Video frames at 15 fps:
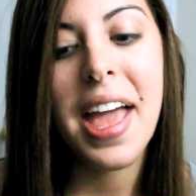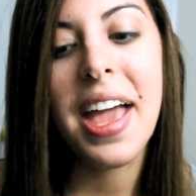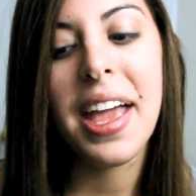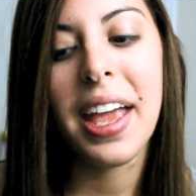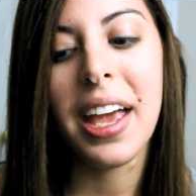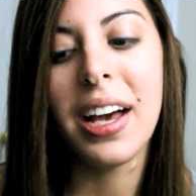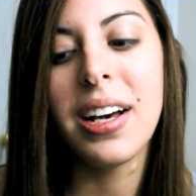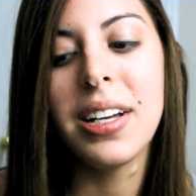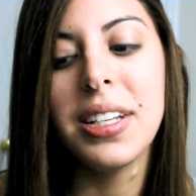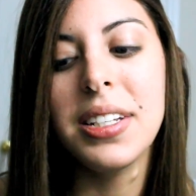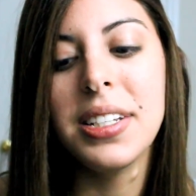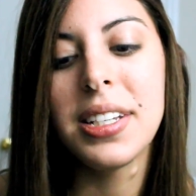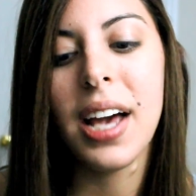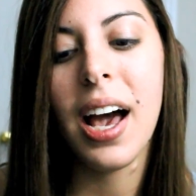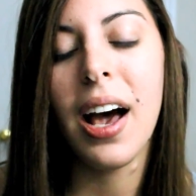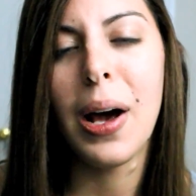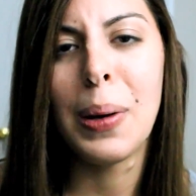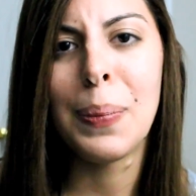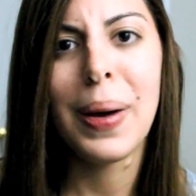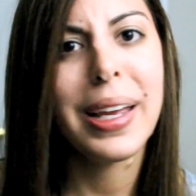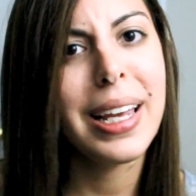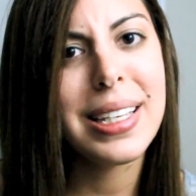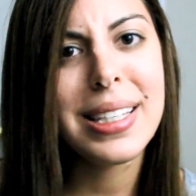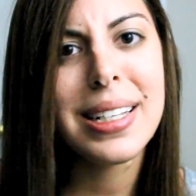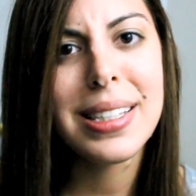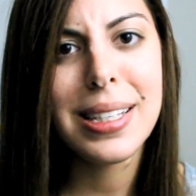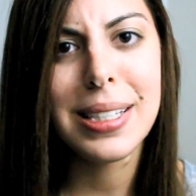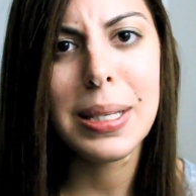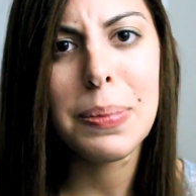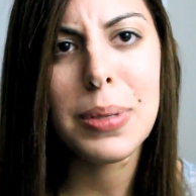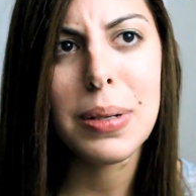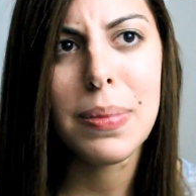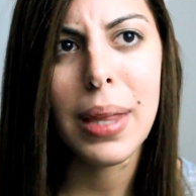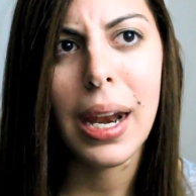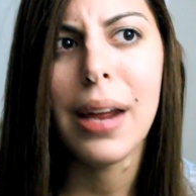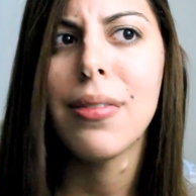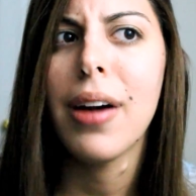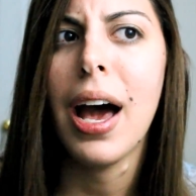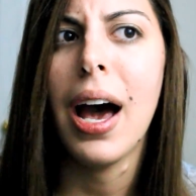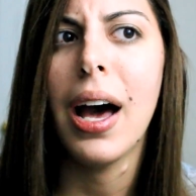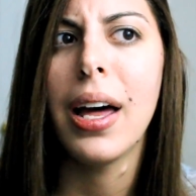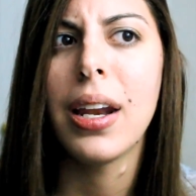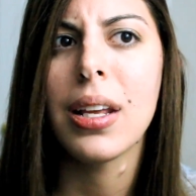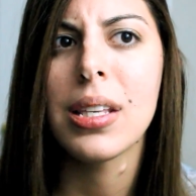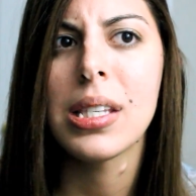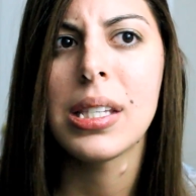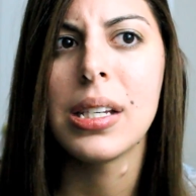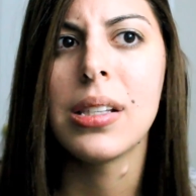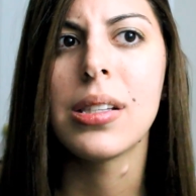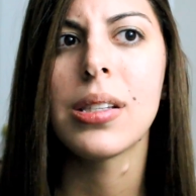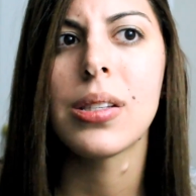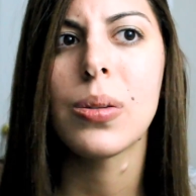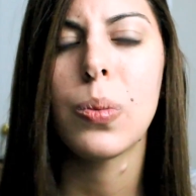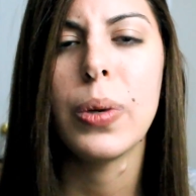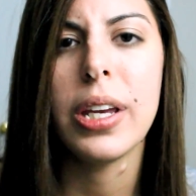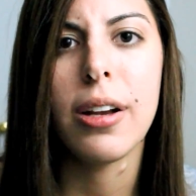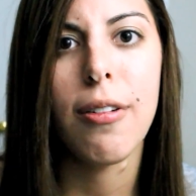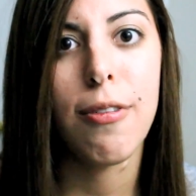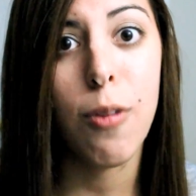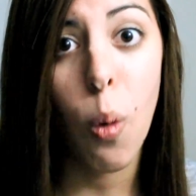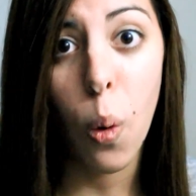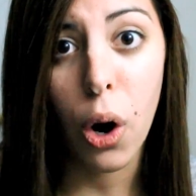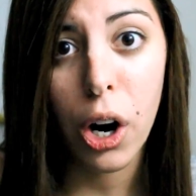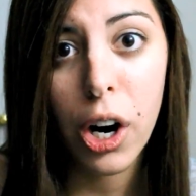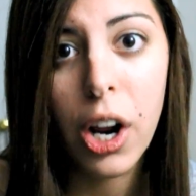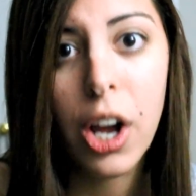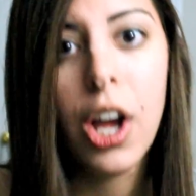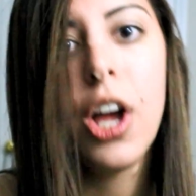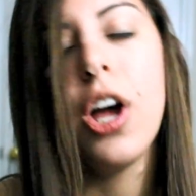and I guess that's a symptom that I've had since week 4.